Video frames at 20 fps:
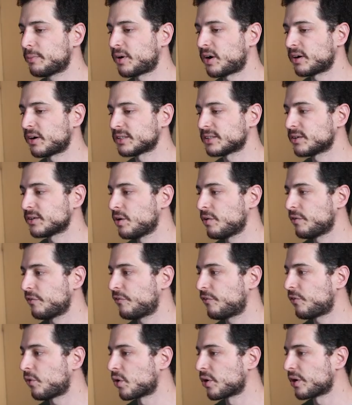part
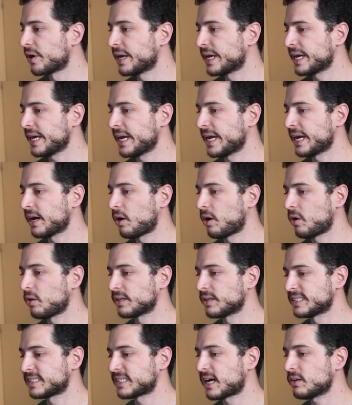for
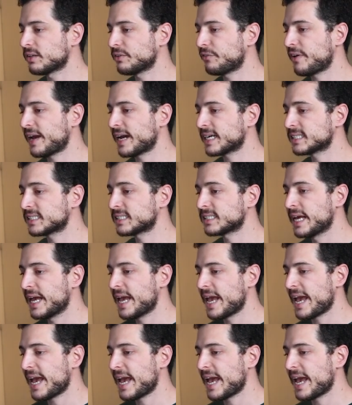all the sound effects